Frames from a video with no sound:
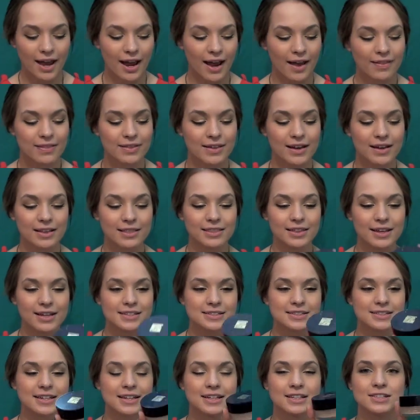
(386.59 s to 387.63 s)
And then
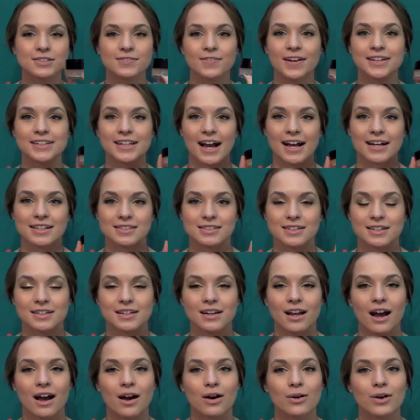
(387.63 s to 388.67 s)
this is fantastic.
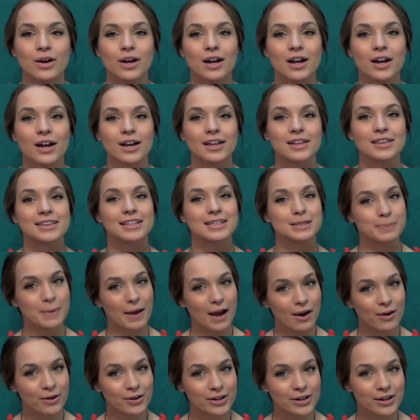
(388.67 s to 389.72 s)
Now, this
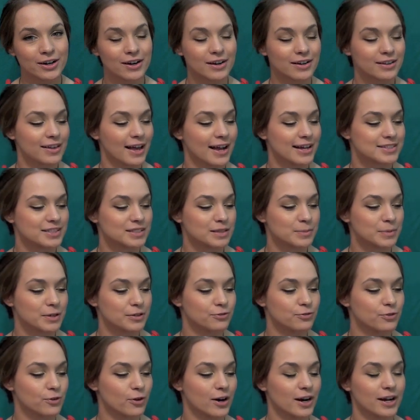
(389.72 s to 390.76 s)
powder lasted me
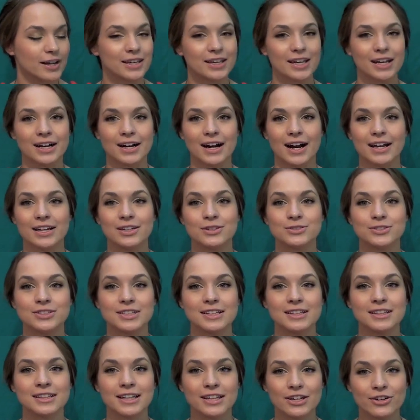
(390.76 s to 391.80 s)
for a year. I used
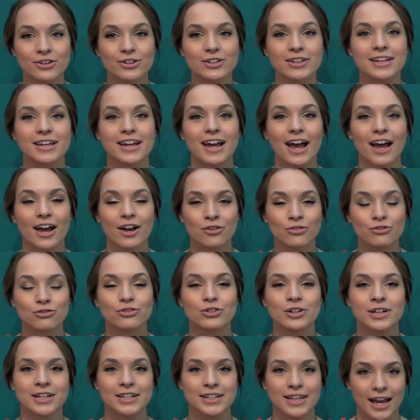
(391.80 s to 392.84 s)
it literally
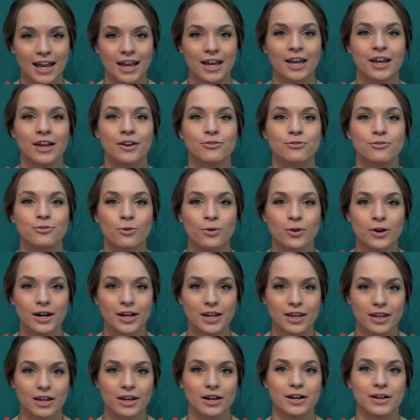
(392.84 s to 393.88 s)
every day for
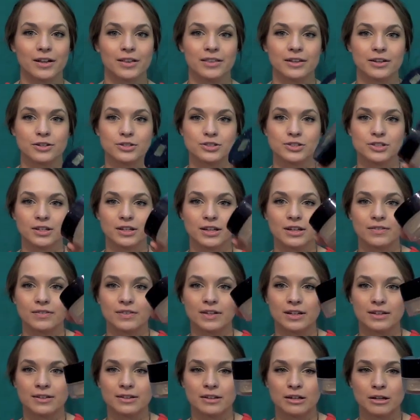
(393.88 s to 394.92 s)
a year, and there's still
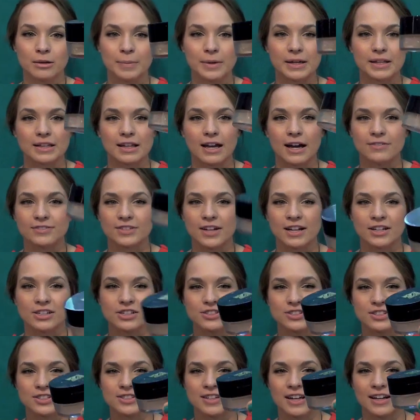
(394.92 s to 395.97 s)
even a little bit left. I
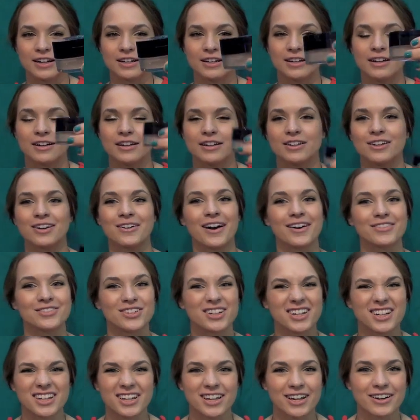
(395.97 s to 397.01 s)
just decided, you know,
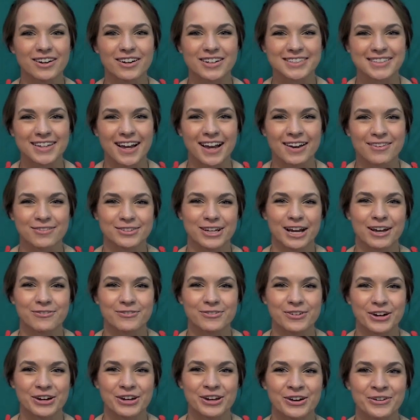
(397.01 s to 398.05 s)
after a year it's kind of time
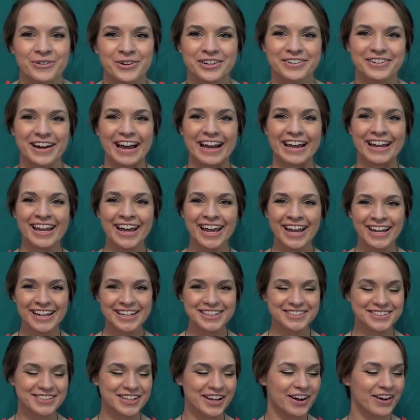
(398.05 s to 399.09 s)
for a new one, right?
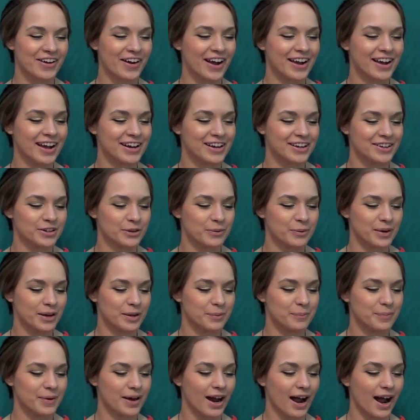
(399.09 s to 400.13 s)
So I got a new
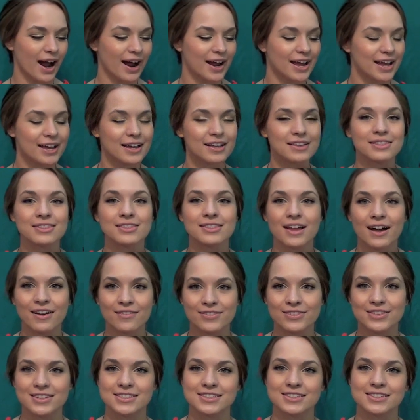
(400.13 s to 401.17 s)
one, but I
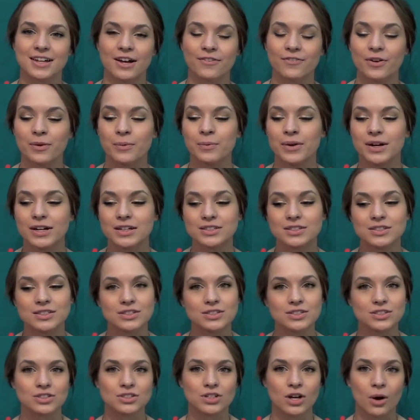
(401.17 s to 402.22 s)
love this stuff. It works
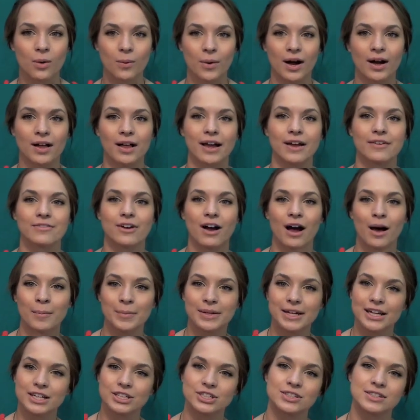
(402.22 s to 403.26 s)
so well. I have
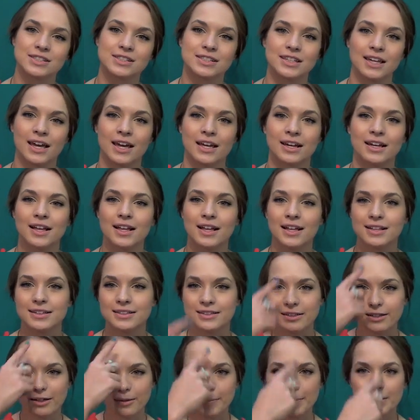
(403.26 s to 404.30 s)
combination skin, a
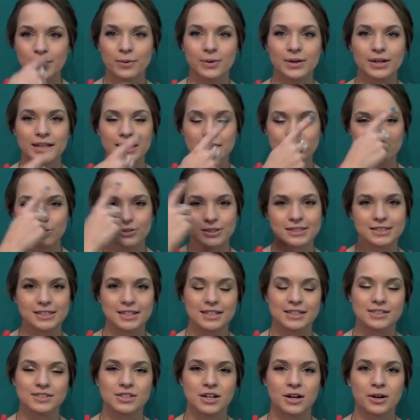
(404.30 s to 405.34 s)
little bit oily through the
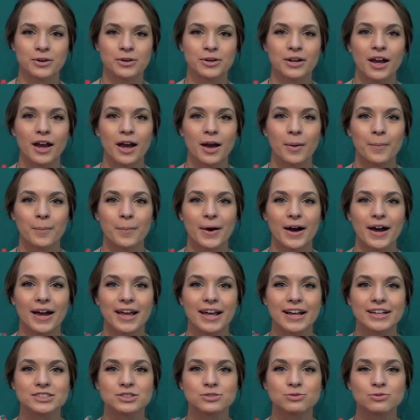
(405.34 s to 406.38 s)
T-zone,
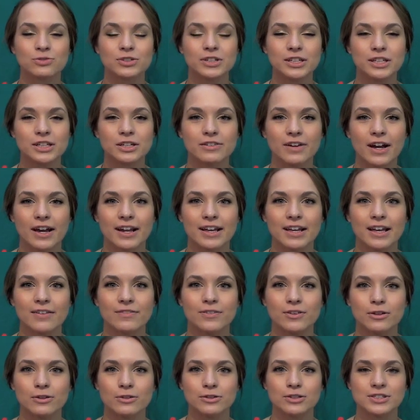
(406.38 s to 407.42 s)
but it's really great at
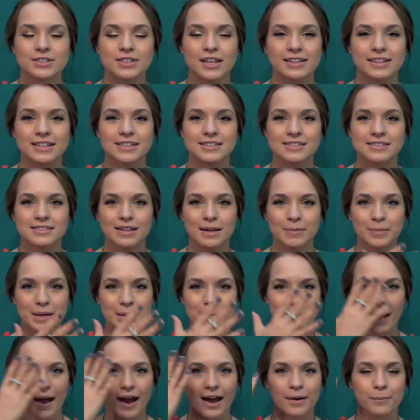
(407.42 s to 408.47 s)
giving you just like this
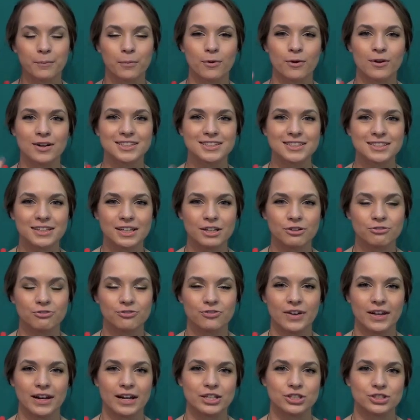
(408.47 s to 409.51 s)
demi-matte porcelain
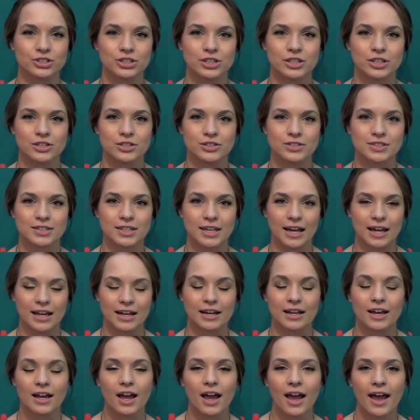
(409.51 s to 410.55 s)
finish to your
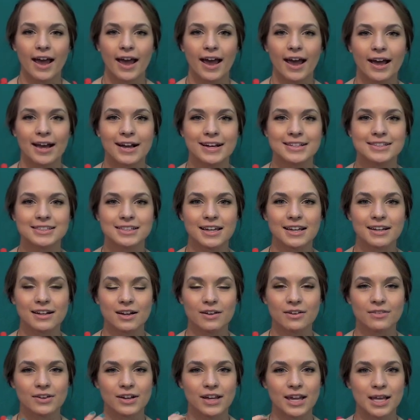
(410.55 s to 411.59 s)
skin, and it
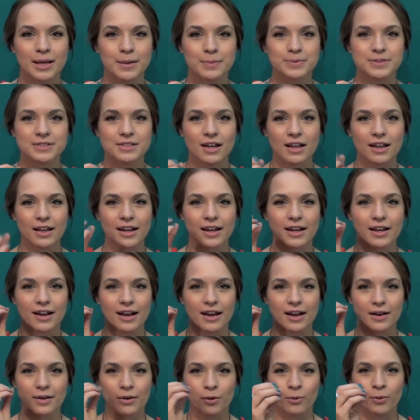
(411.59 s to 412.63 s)
keeps like
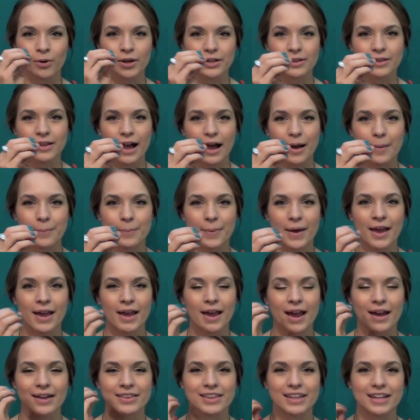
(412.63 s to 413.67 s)
oil at
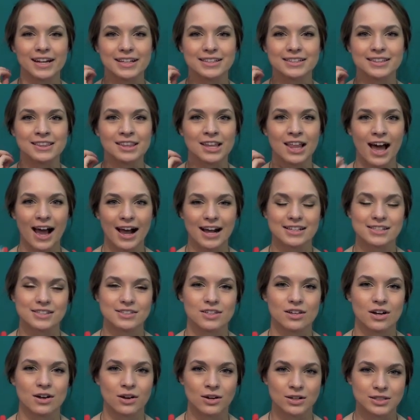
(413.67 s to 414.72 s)
bay, and then it
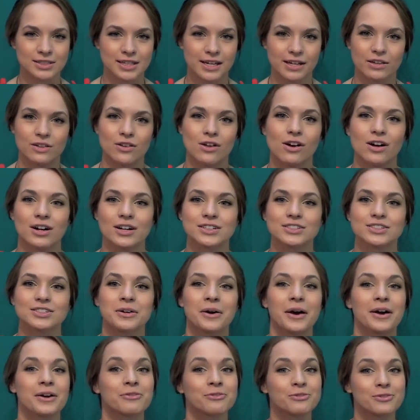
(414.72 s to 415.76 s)
lasts all day long. So
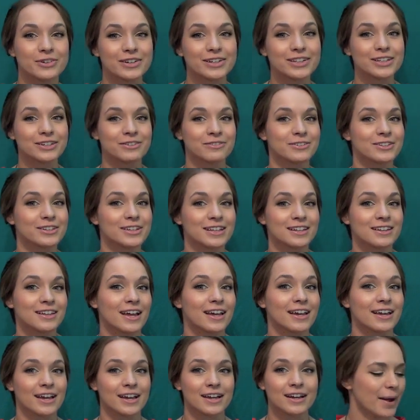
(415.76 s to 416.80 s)
I really
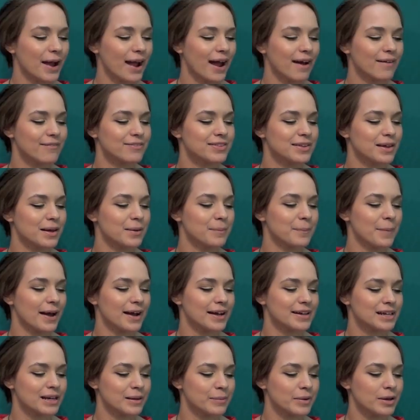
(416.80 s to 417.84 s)
like it. I have the
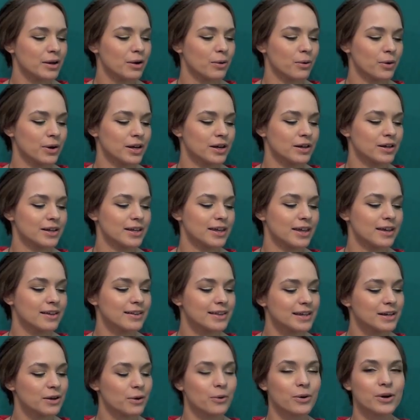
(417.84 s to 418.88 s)
Macadamia Oil
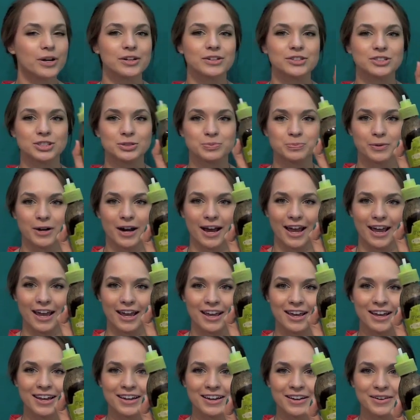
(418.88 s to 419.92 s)
Healing Oil
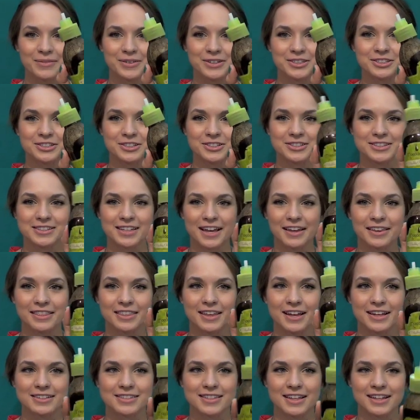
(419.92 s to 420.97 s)
Spray, which looks like
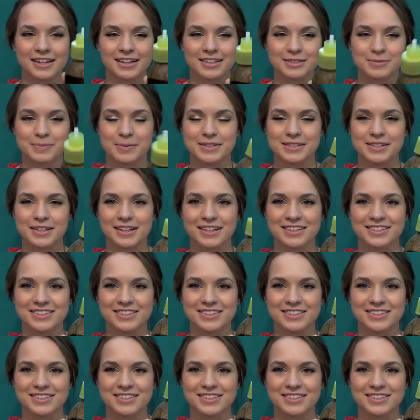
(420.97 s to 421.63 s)
this, and it's missing